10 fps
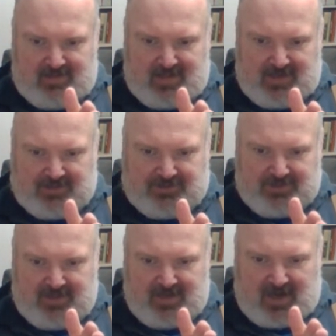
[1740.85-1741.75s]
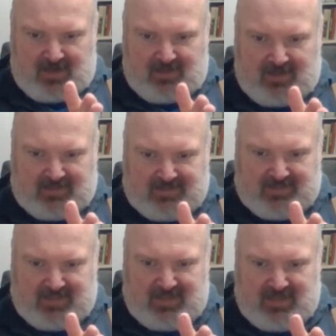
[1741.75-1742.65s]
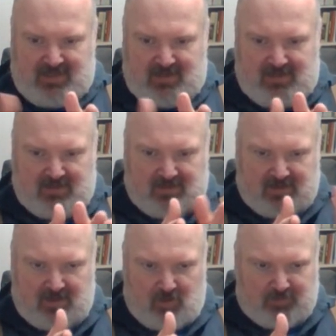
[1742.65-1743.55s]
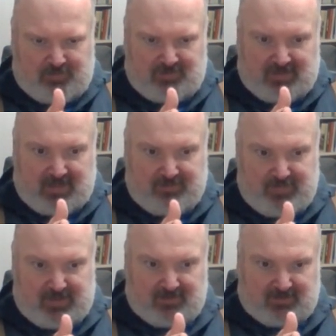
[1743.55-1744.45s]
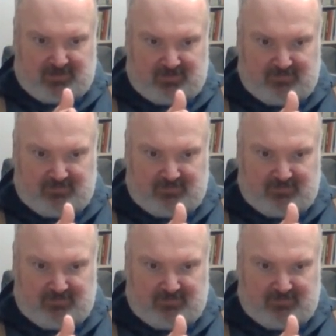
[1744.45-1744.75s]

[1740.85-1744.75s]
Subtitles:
they should not exceed the notables and the middle.